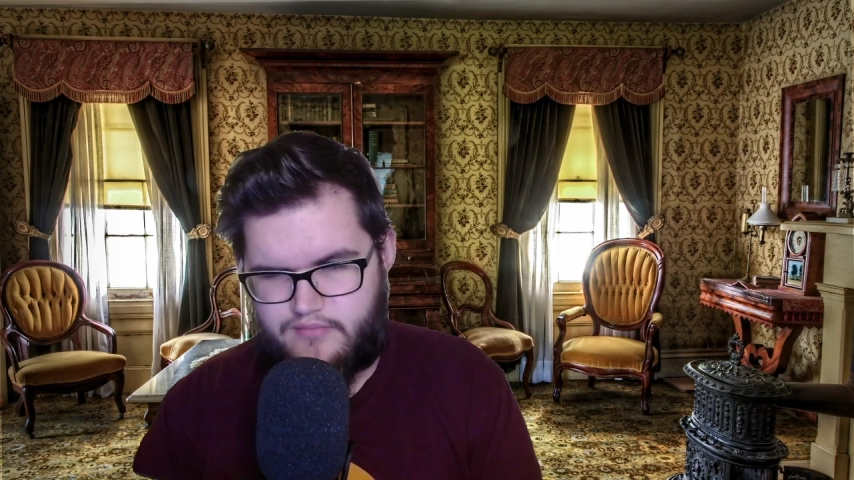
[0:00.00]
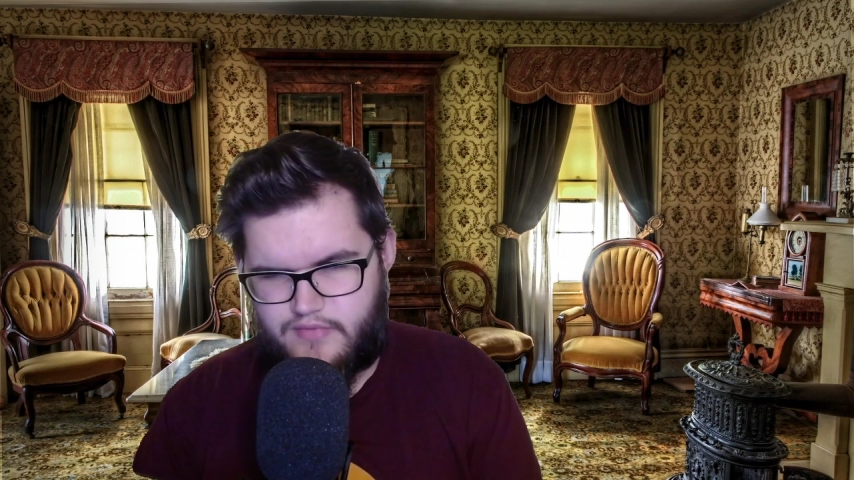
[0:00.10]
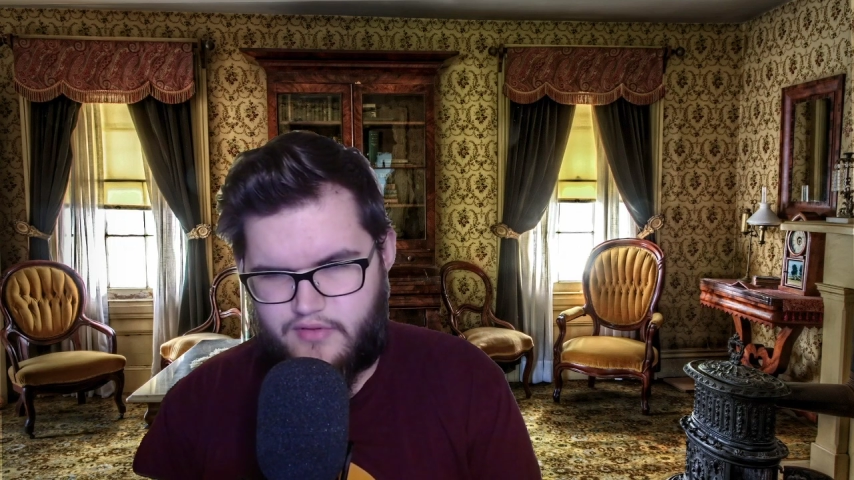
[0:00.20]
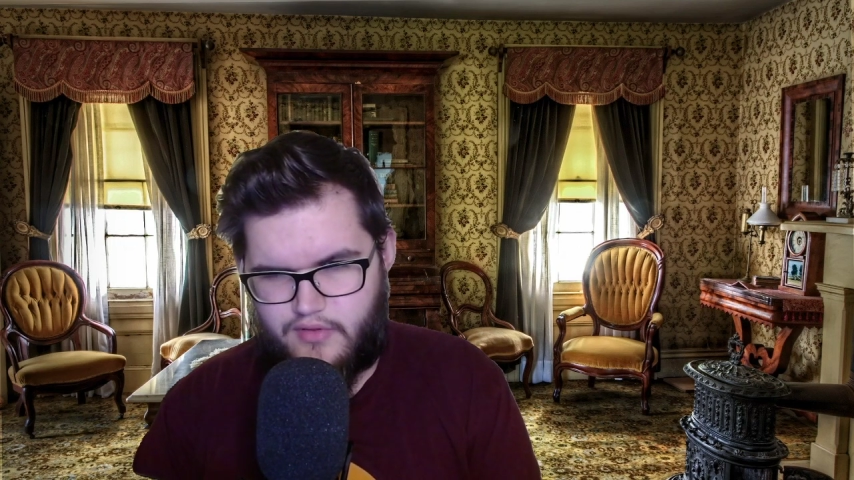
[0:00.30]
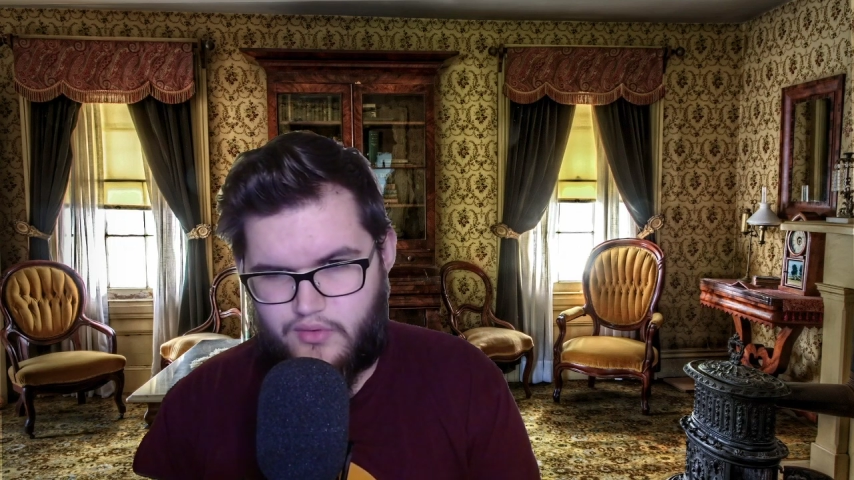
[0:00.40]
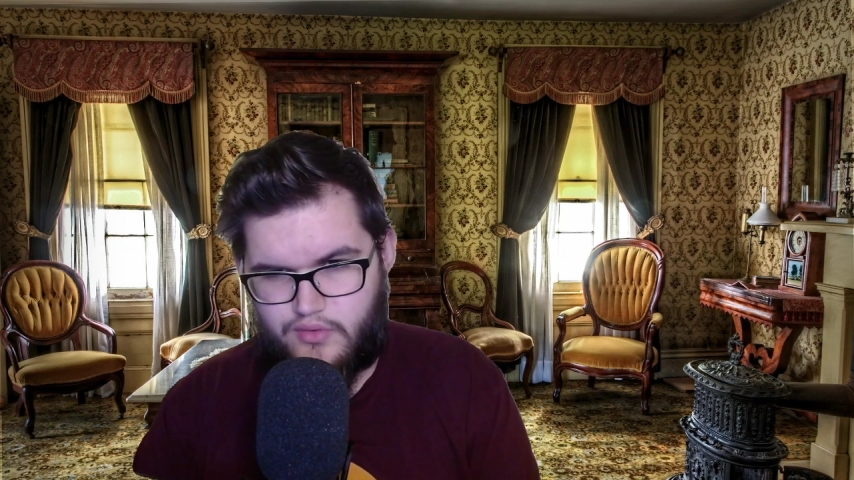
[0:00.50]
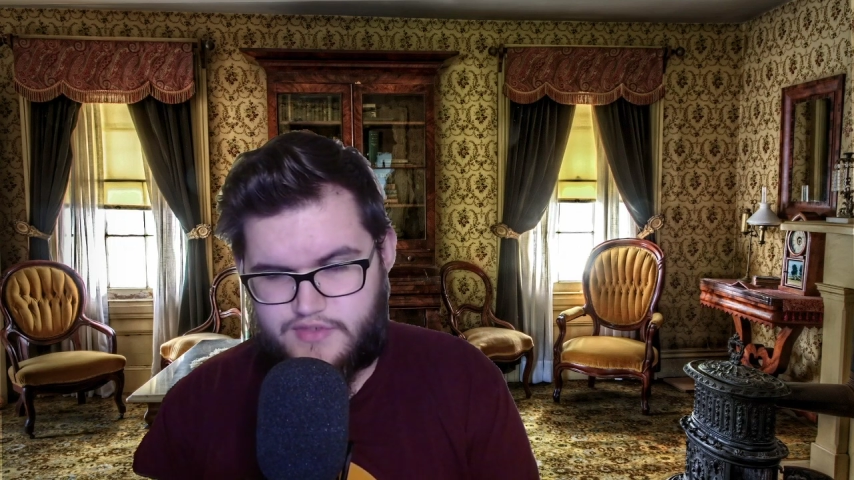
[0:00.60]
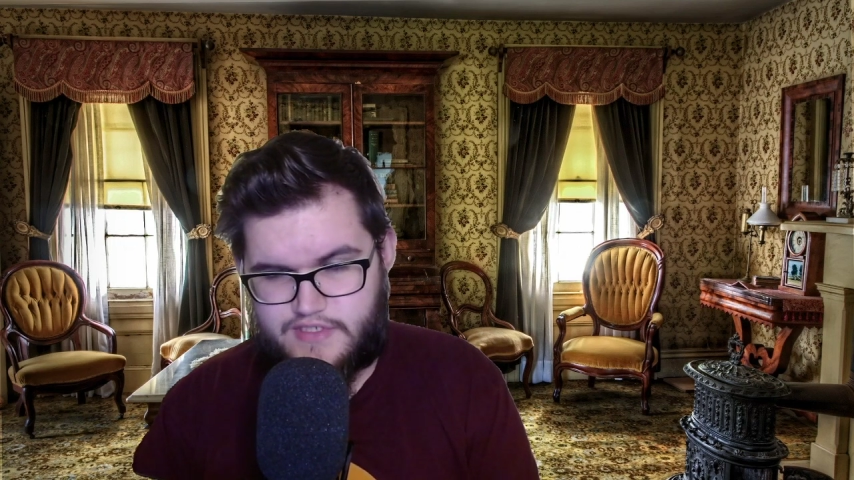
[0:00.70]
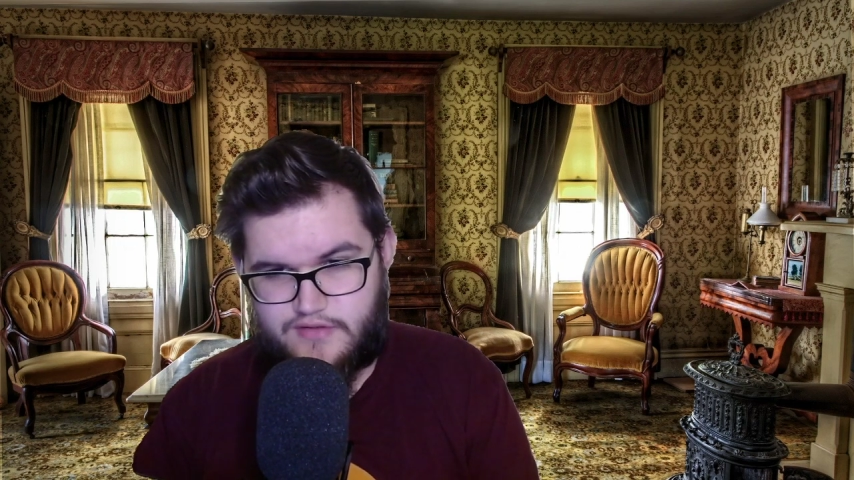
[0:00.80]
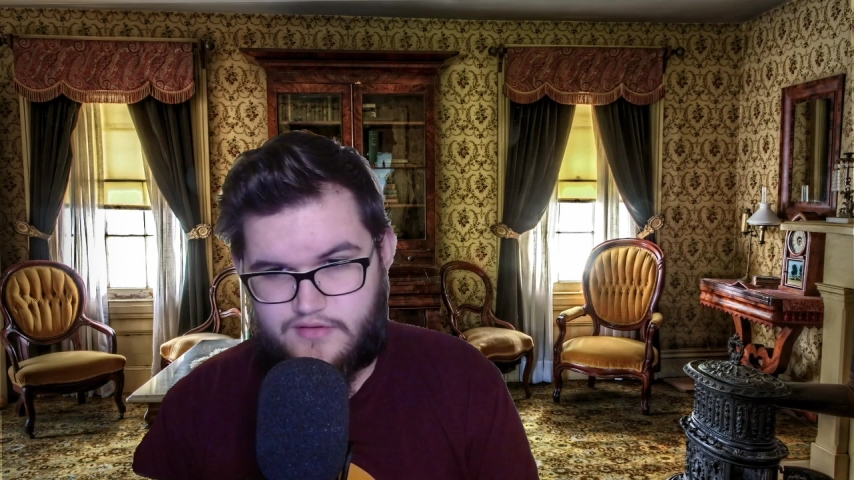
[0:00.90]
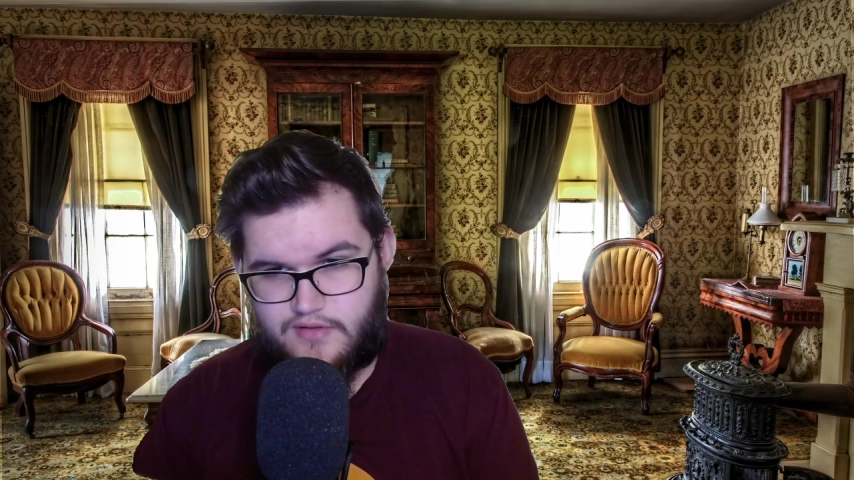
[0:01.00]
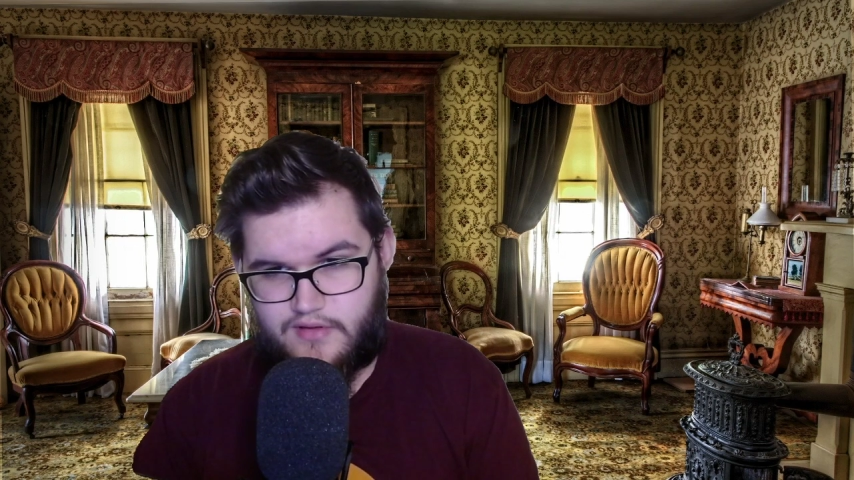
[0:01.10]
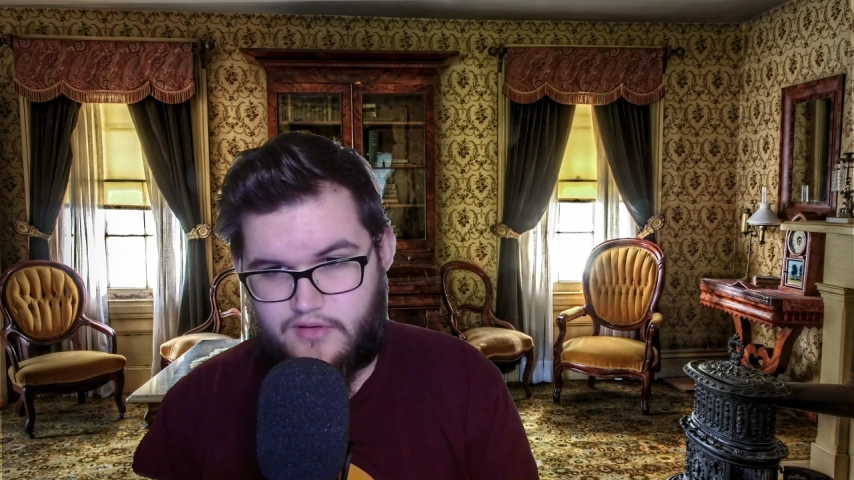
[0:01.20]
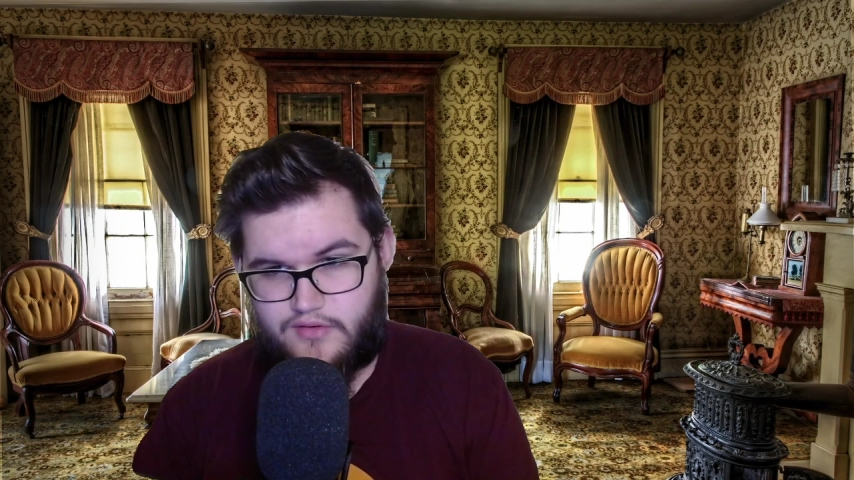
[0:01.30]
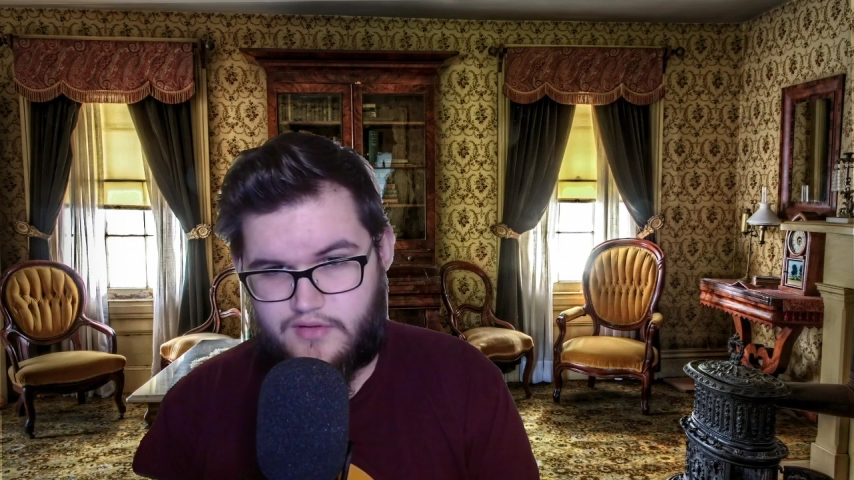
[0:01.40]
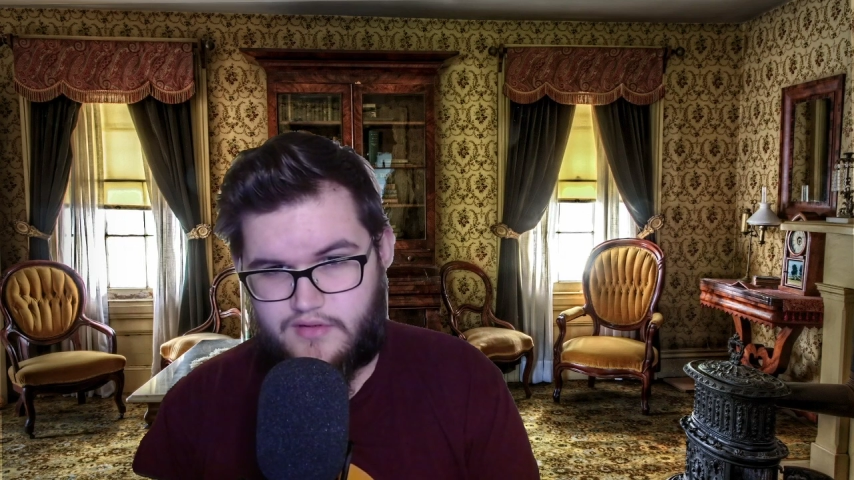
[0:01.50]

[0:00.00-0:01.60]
But though she could not look,